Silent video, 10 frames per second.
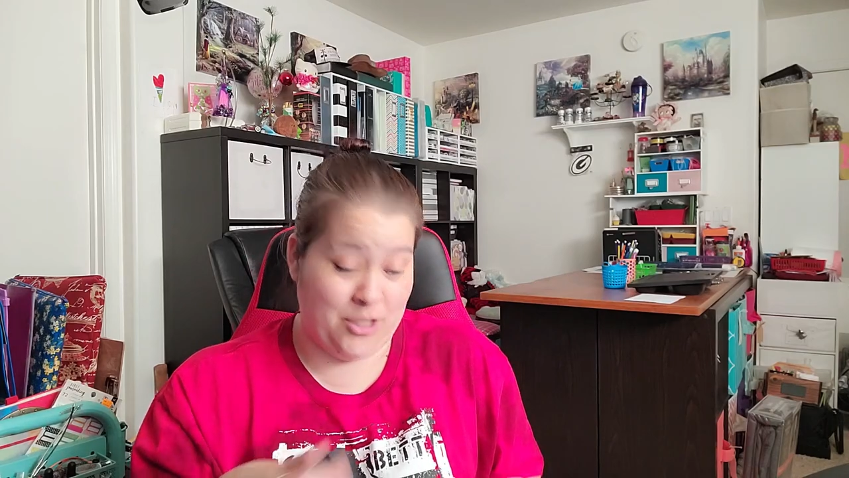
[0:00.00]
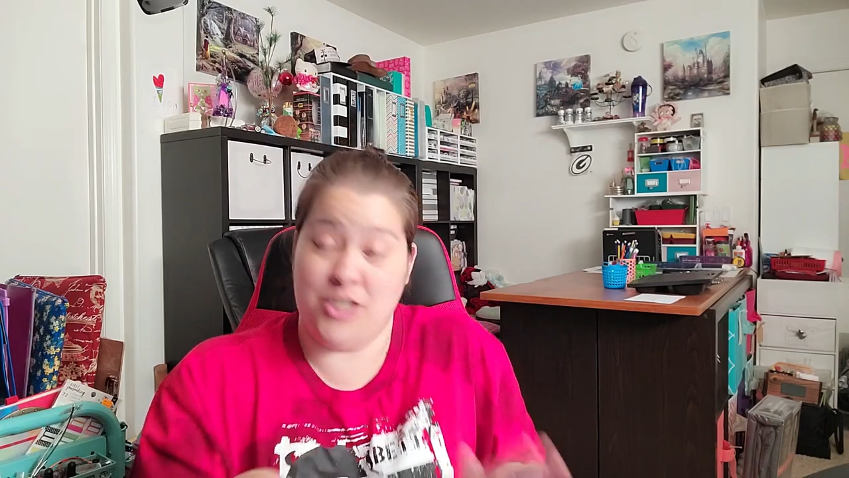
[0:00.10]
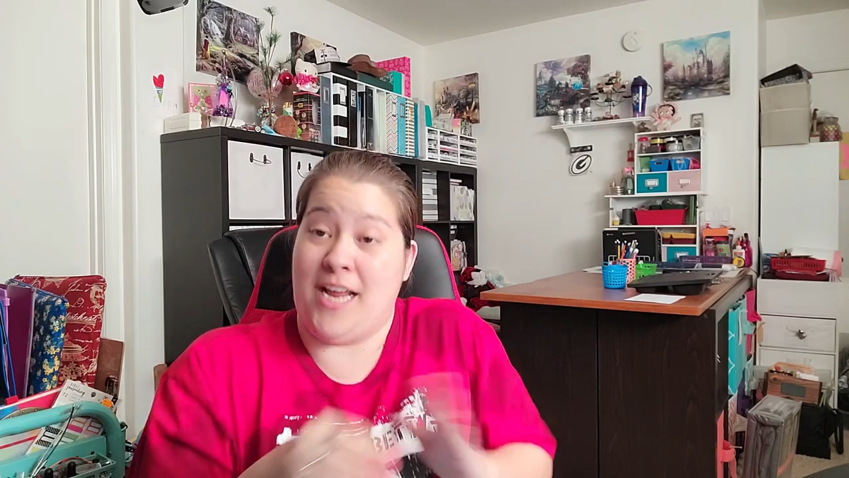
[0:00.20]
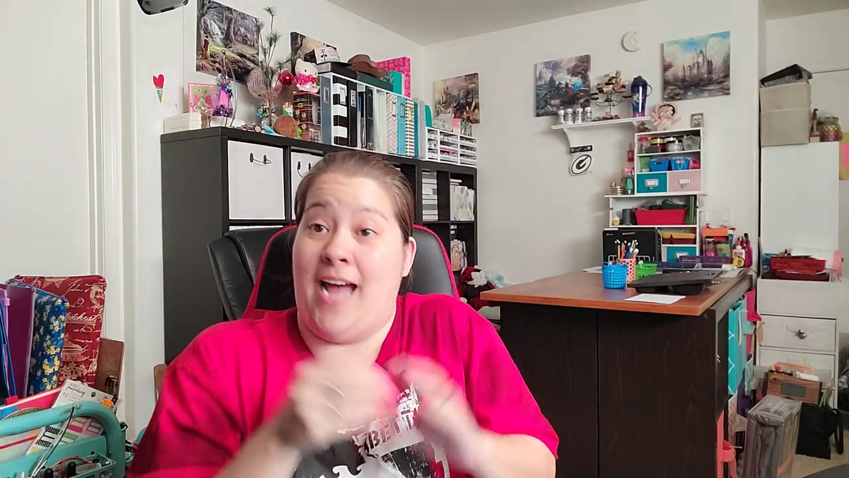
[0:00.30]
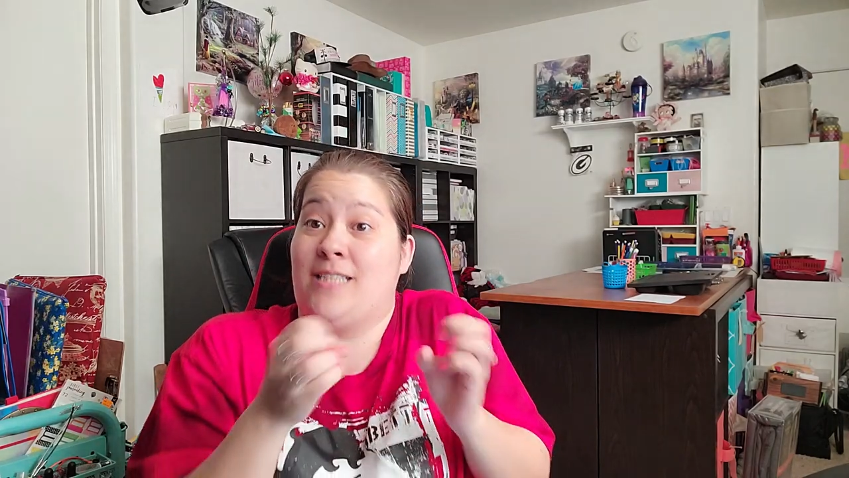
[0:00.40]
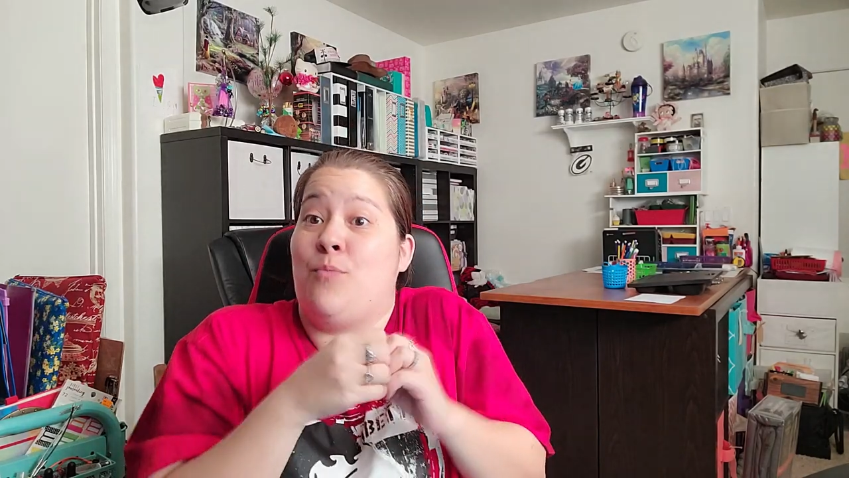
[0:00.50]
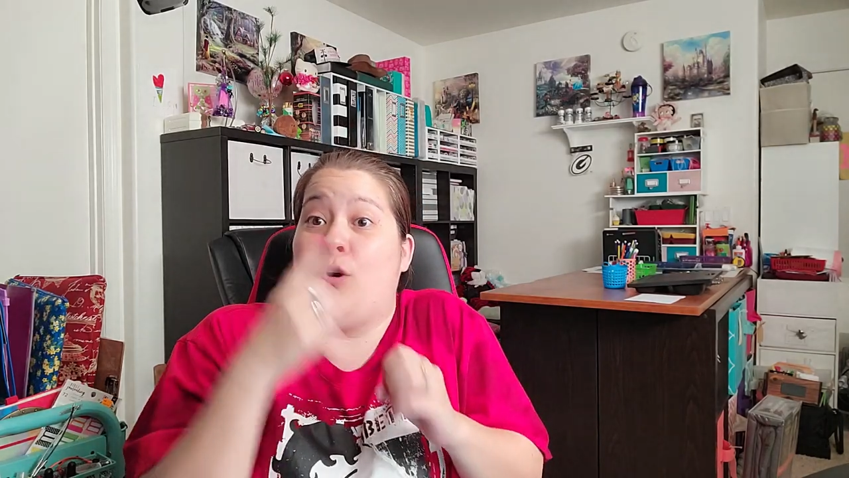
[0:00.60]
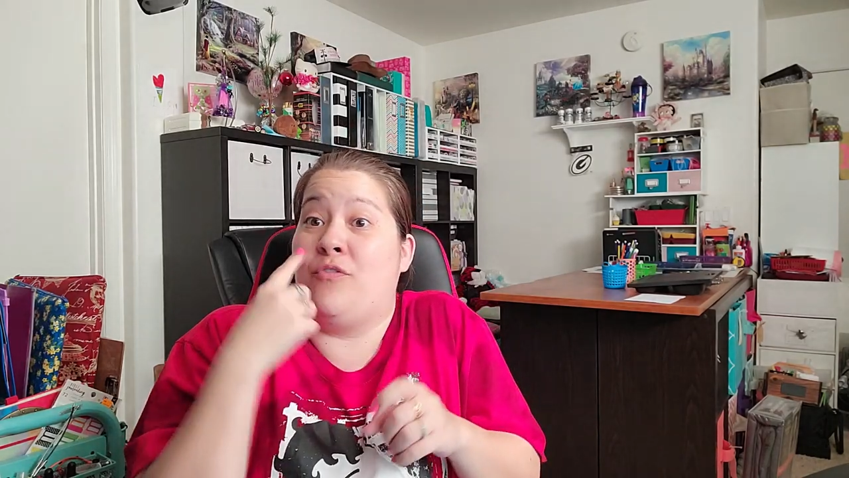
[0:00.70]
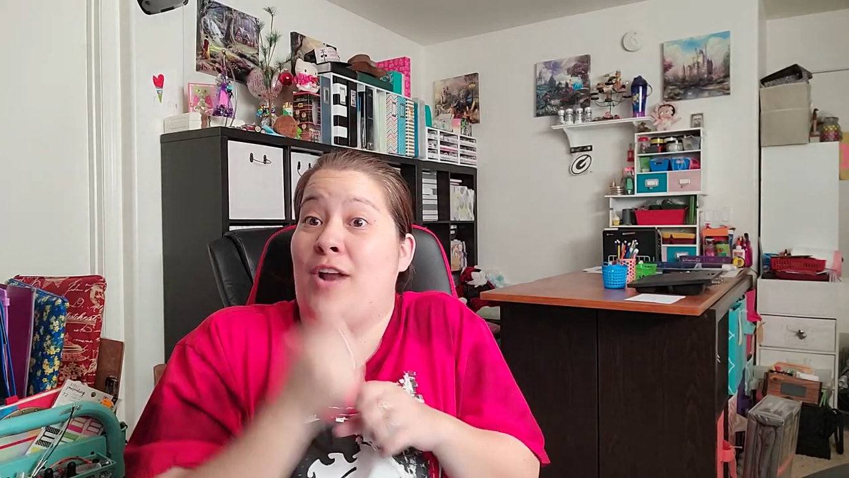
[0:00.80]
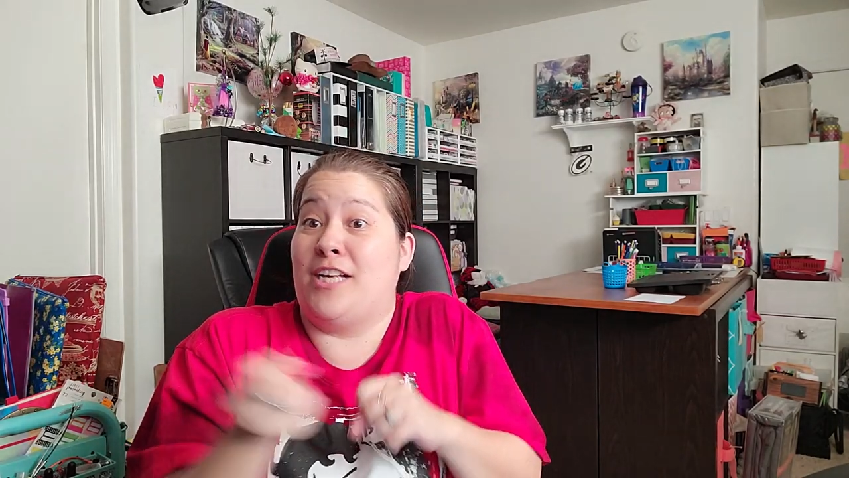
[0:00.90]
just adds
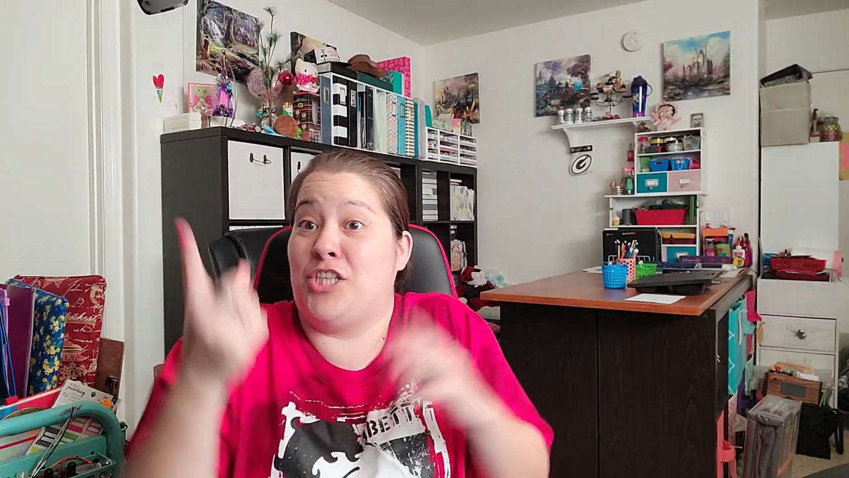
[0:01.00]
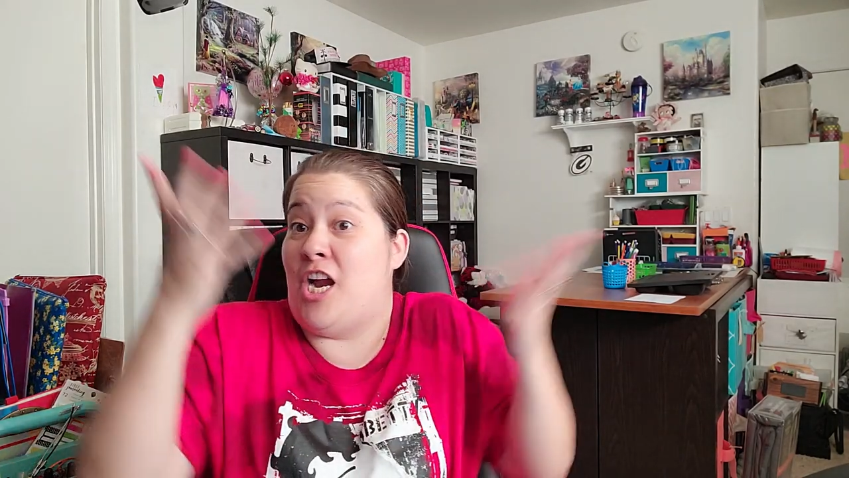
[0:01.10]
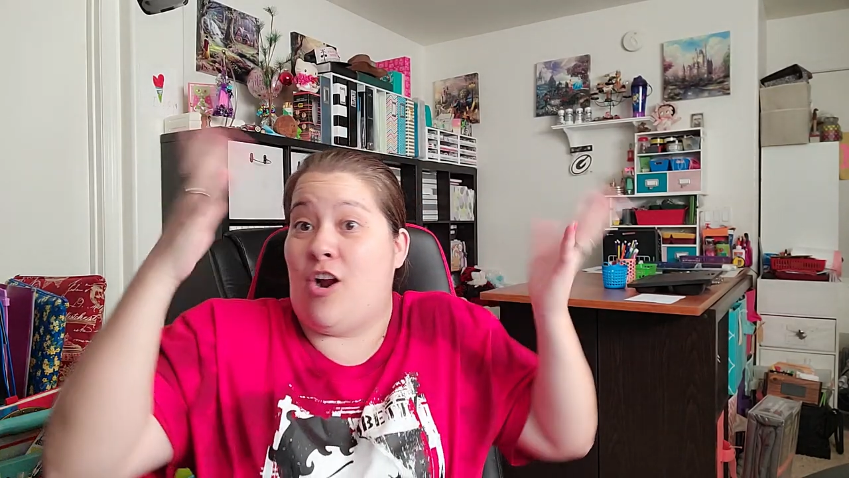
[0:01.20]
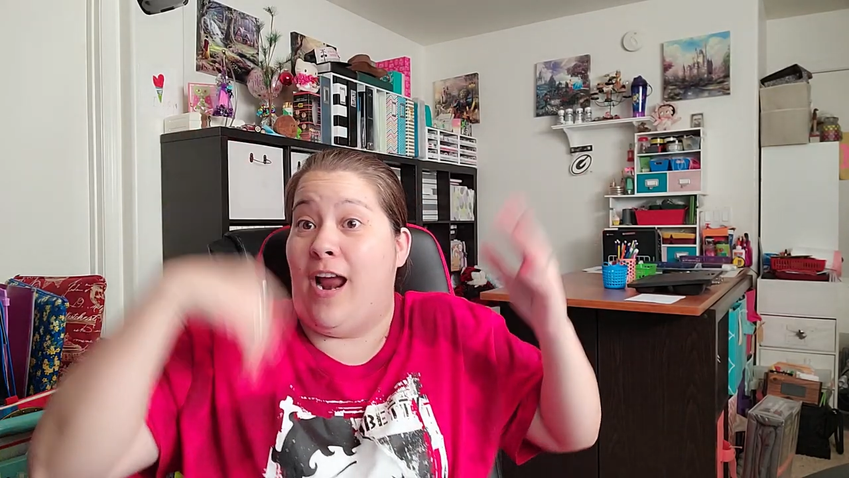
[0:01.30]
more for next year,